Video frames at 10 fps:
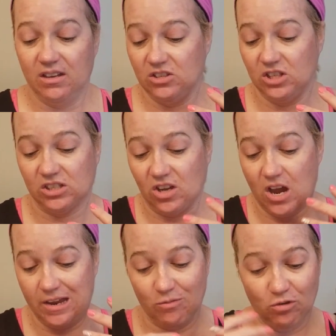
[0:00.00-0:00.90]
Just
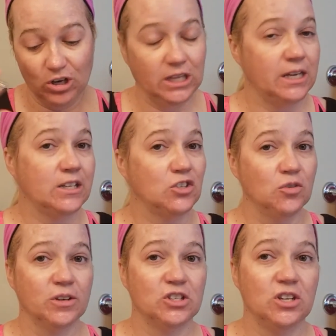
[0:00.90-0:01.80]
a really nice
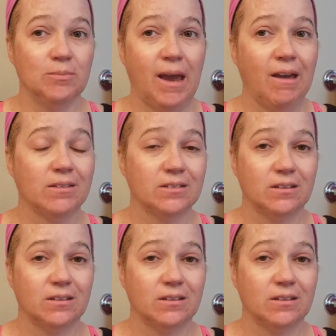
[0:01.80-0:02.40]
nourishing mask.